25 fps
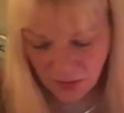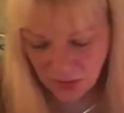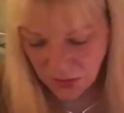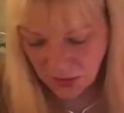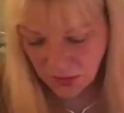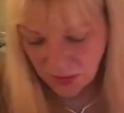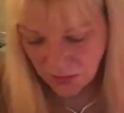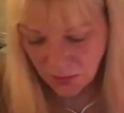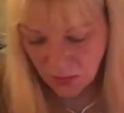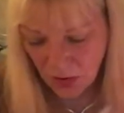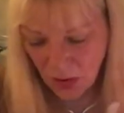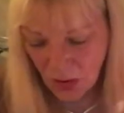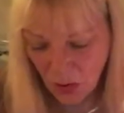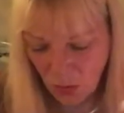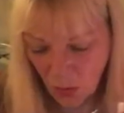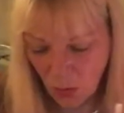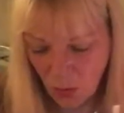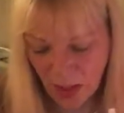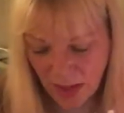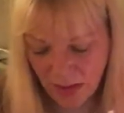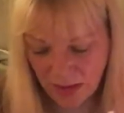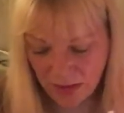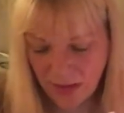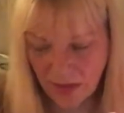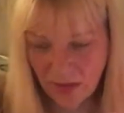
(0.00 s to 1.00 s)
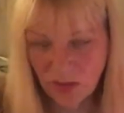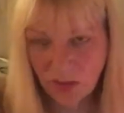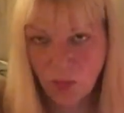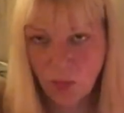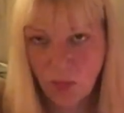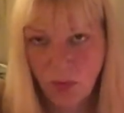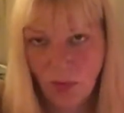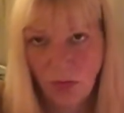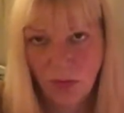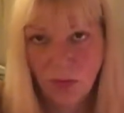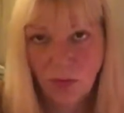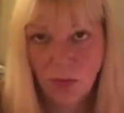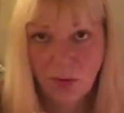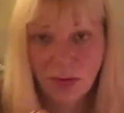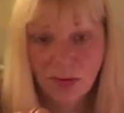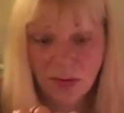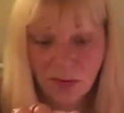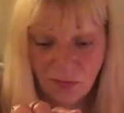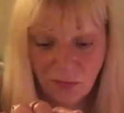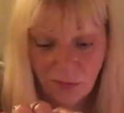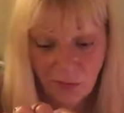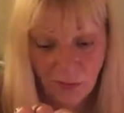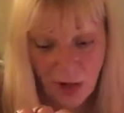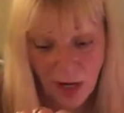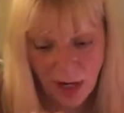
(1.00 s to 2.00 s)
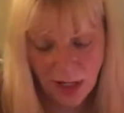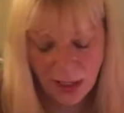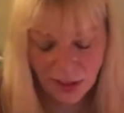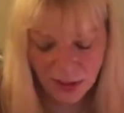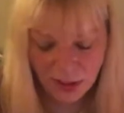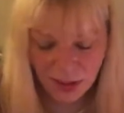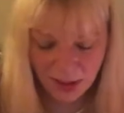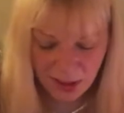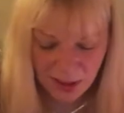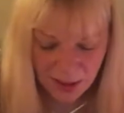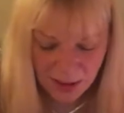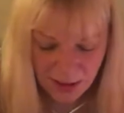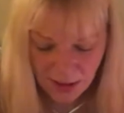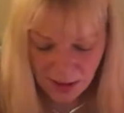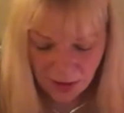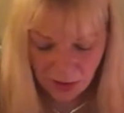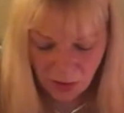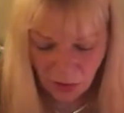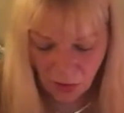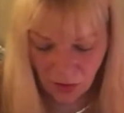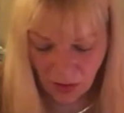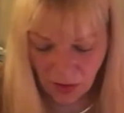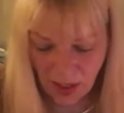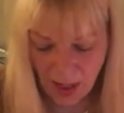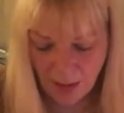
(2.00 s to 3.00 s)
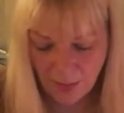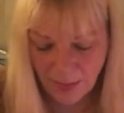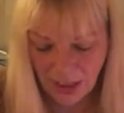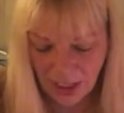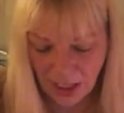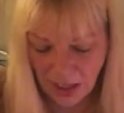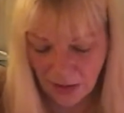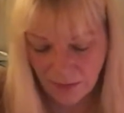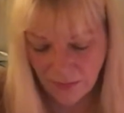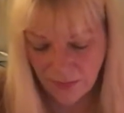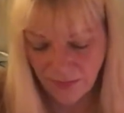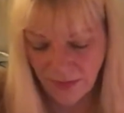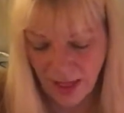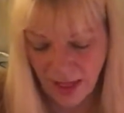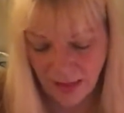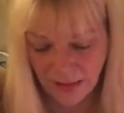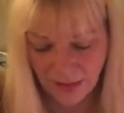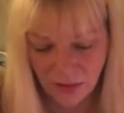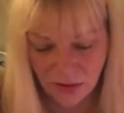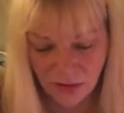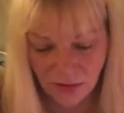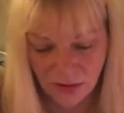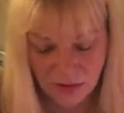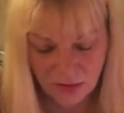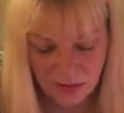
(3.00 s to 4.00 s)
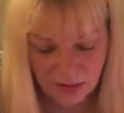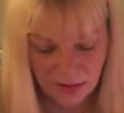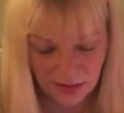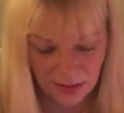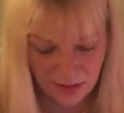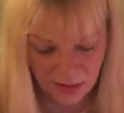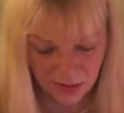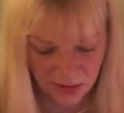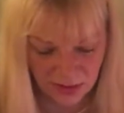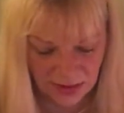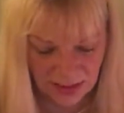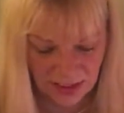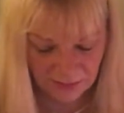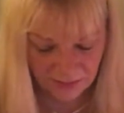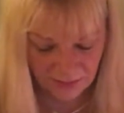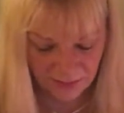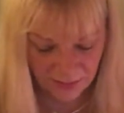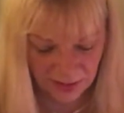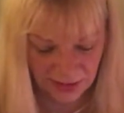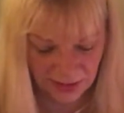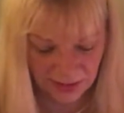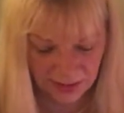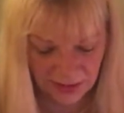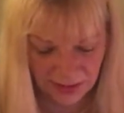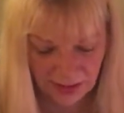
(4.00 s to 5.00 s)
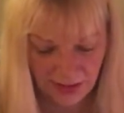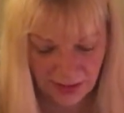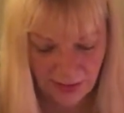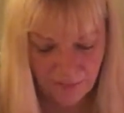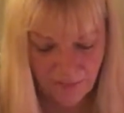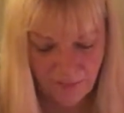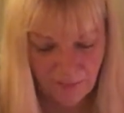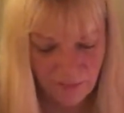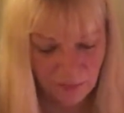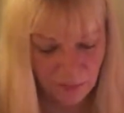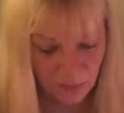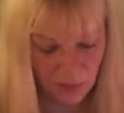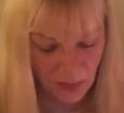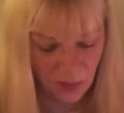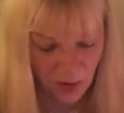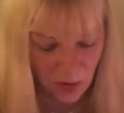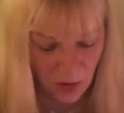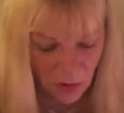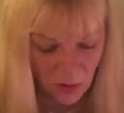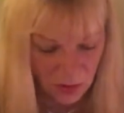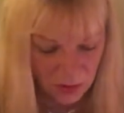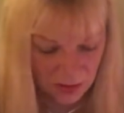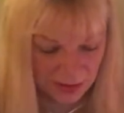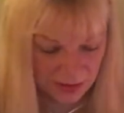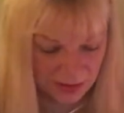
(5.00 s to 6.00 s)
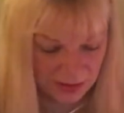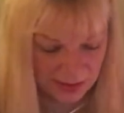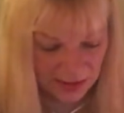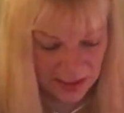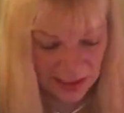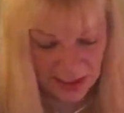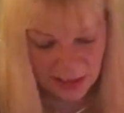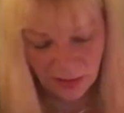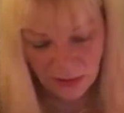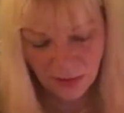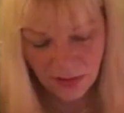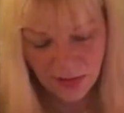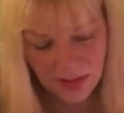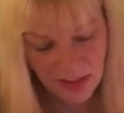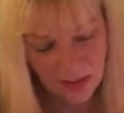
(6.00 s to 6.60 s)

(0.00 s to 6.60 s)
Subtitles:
to when this wound was fresh, you're coming out of that. There's definitely, all indicators